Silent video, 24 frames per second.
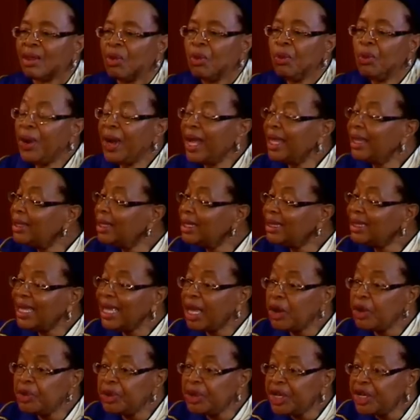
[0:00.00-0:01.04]
whether they
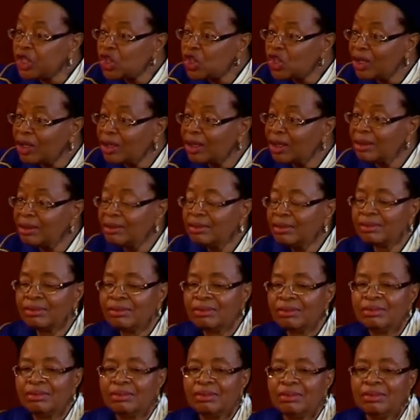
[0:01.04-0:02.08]
are racial,
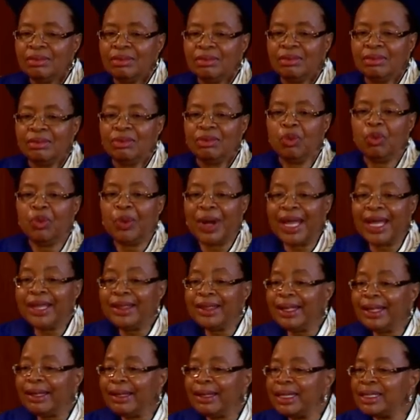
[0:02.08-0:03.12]

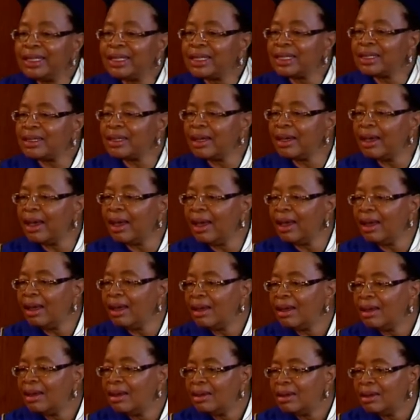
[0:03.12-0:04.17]
whether it's
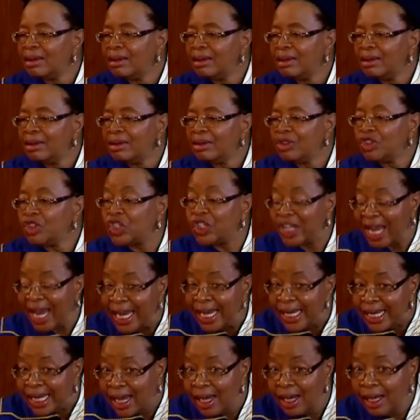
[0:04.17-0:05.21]

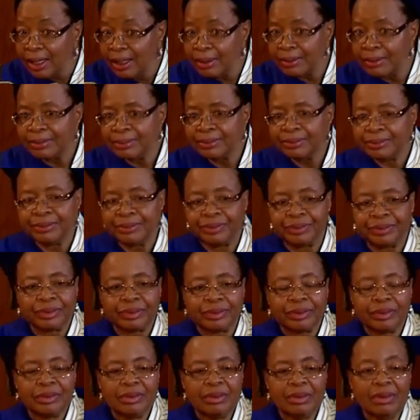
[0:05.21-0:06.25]
gender,
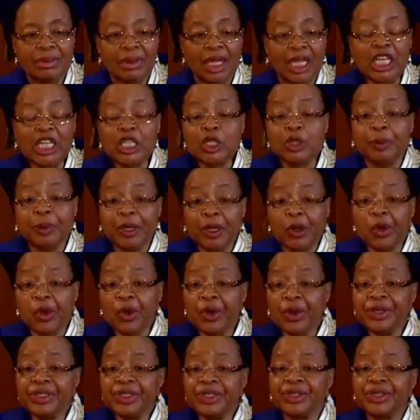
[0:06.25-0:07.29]
is
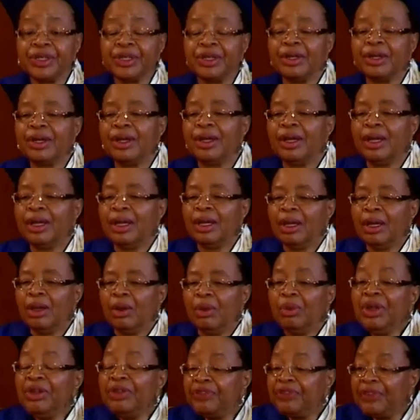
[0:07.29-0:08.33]
because
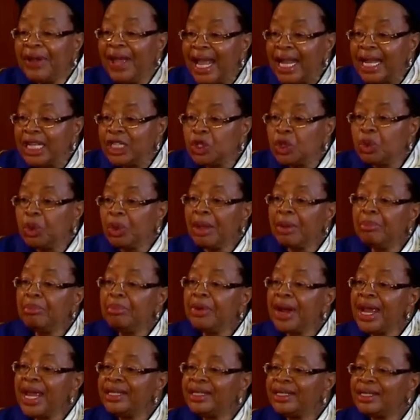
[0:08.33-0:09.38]
we fail to
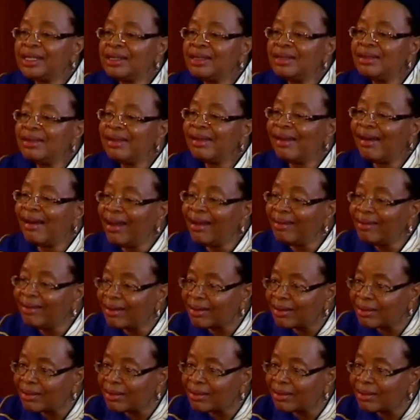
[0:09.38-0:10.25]
embrace the other.